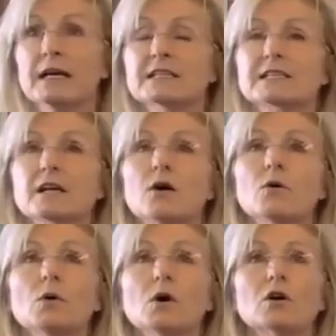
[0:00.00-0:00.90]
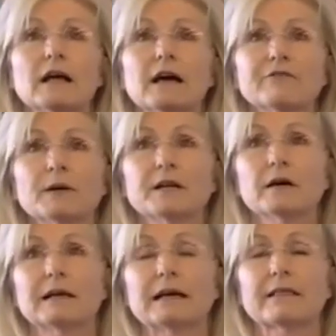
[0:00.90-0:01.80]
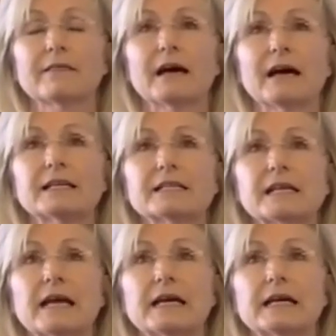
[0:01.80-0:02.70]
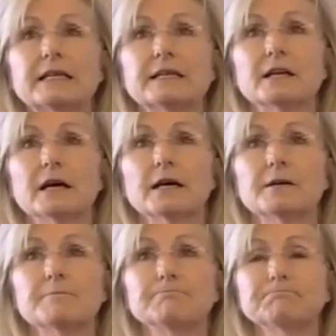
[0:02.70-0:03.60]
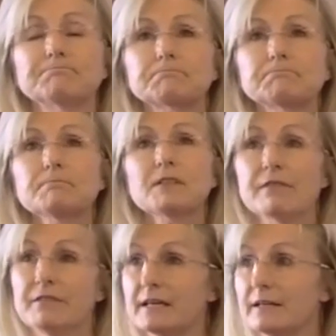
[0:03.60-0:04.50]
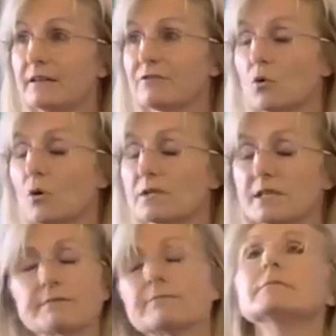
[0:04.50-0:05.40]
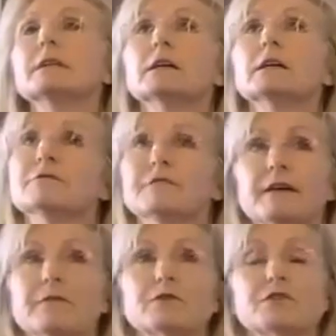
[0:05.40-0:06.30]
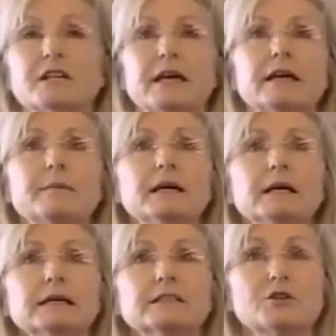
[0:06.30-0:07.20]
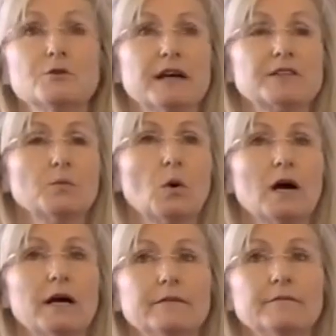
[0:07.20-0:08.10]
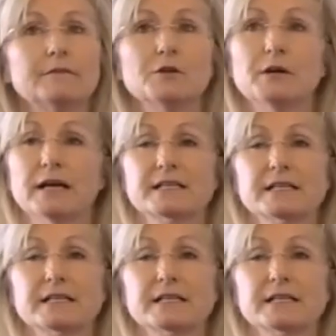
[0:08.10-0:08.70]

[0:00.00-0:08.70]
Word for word: So her life went on like that. And um, then, of course, you know, five years came. 2001, the United